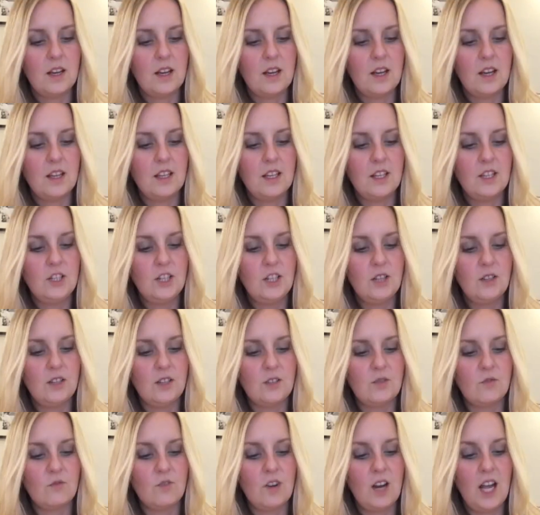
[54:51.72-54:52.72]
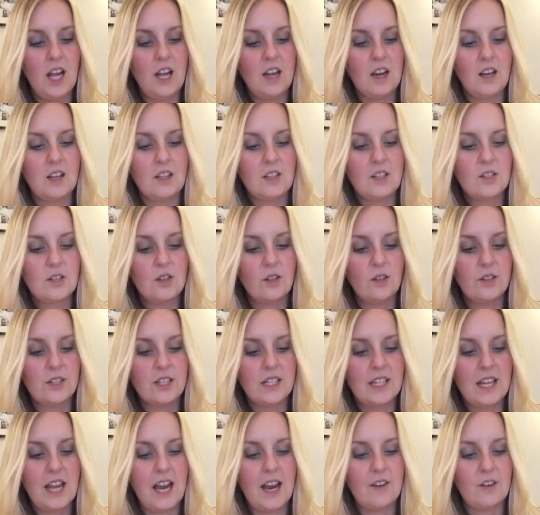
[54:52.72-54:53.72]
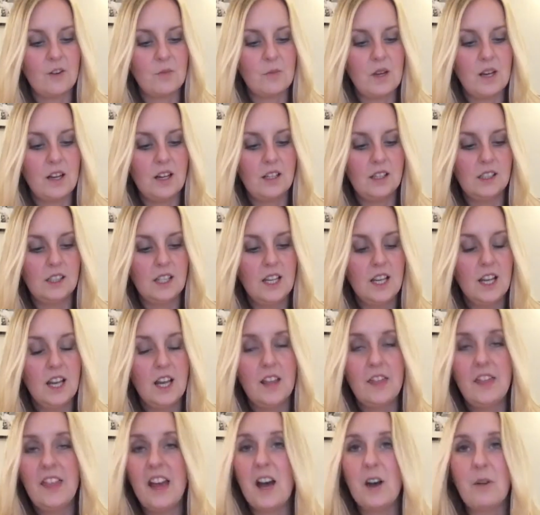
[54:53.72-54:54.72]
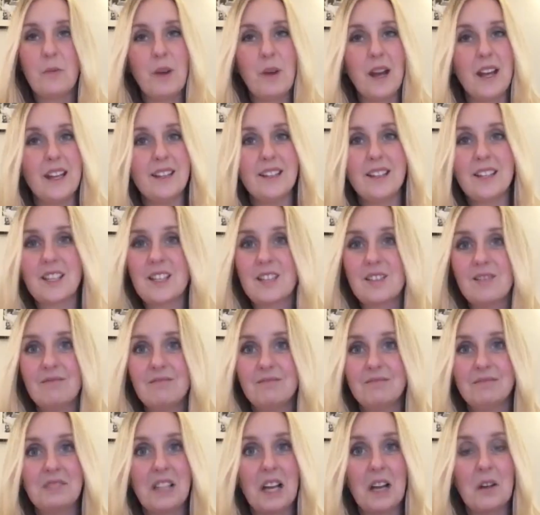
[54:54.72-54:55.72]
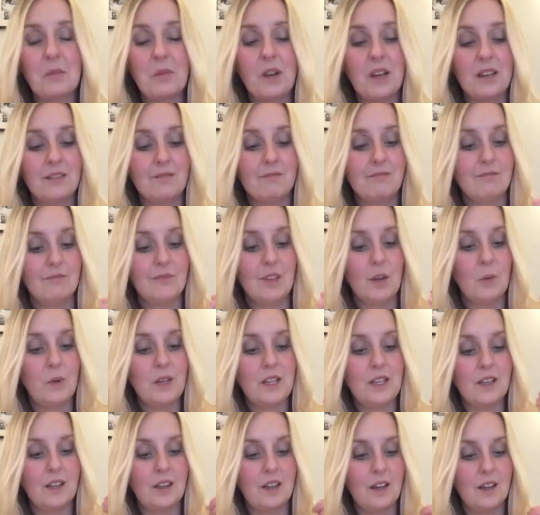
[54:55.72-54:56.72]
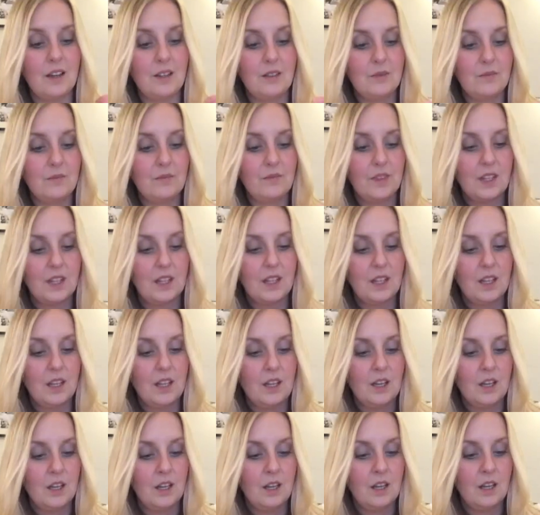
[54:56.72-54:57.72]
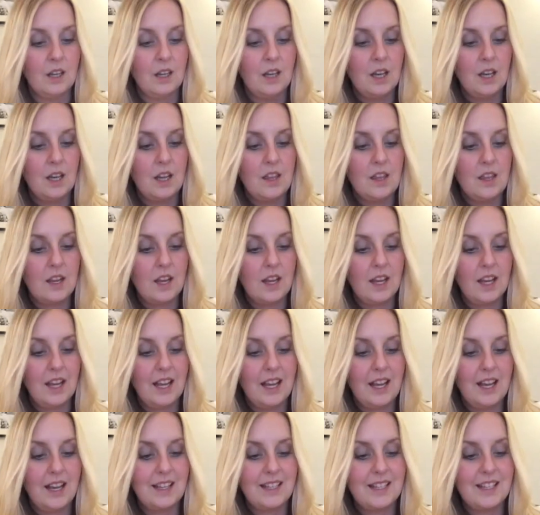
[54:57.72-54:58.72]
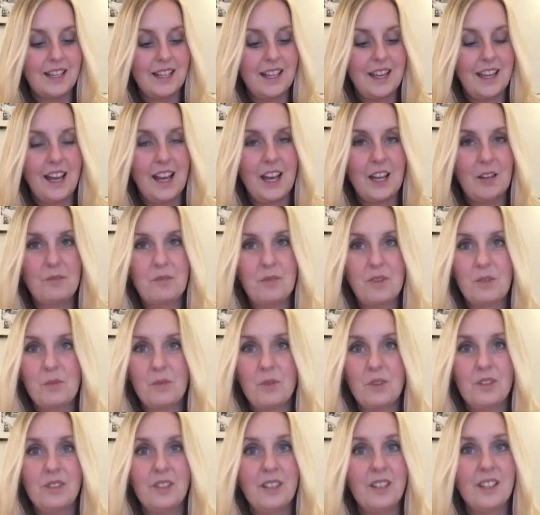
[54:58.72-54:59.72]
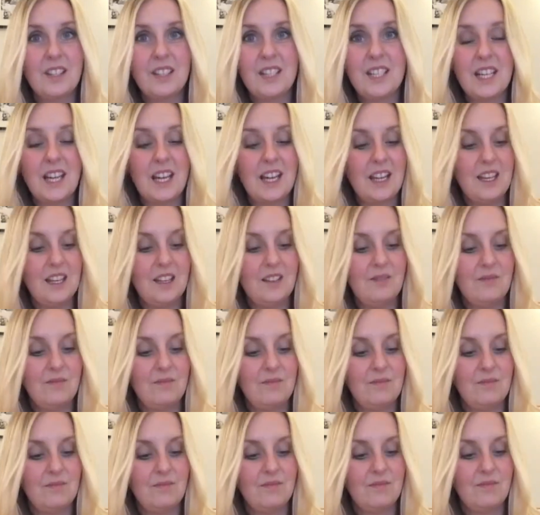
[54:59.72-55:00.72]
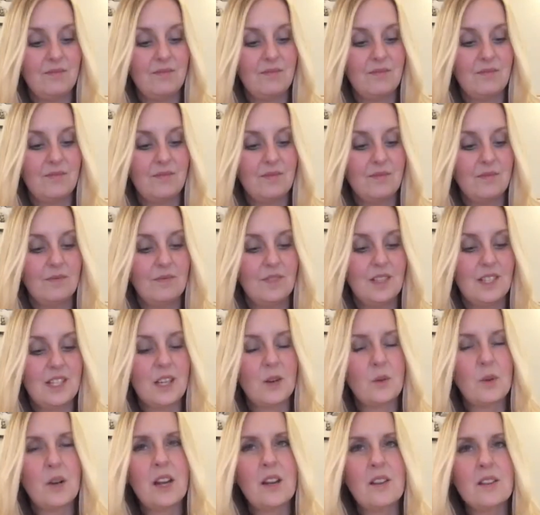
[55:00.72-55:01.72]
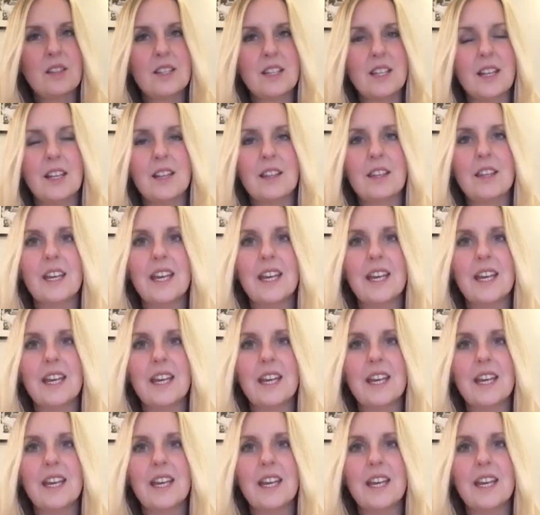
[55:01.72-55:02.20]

and they do this really nice salted caramel. That went, that went a week ago. And then I had a Cadbury one the other day. Does anyone else think